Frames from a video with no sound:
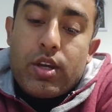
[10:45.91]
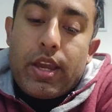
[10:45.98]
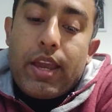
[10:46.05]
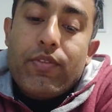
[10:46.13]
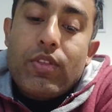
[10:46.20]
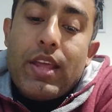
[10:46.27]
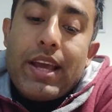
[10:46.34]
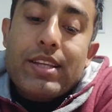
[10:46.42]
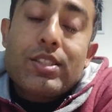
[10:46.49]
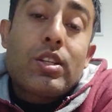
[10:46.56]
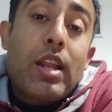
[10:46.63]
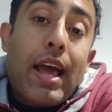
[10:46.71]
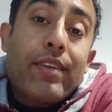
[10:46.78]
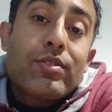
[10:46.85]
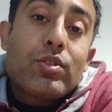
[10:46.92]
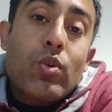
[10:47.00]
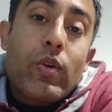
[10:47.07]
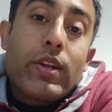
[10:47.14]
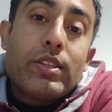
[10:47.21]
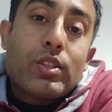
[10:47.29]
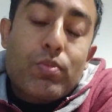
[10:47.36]
if their life
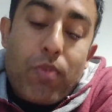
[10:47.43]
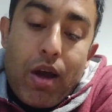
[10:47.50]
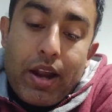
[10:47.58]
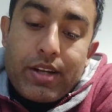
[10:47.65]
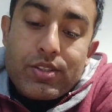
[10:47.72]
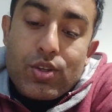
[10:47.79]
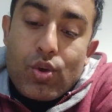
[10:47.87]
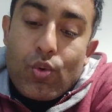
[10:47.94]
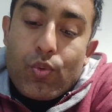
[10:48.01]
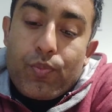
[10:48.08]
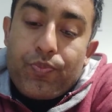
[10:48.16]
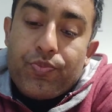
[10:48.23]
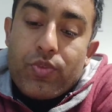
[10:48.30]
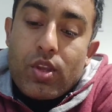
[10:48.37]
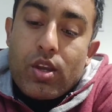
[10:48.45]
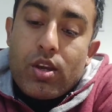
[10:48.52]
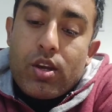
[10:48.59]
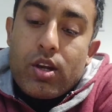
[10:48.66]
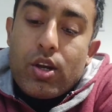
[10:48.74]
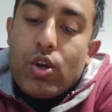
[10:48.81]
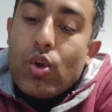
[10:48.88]
story inspires you,
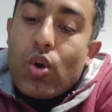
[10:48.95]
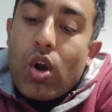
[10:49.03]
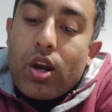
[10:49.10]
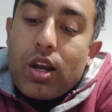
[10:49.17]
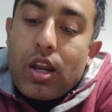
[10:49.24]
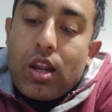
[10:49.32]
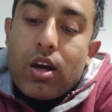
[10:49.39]
do not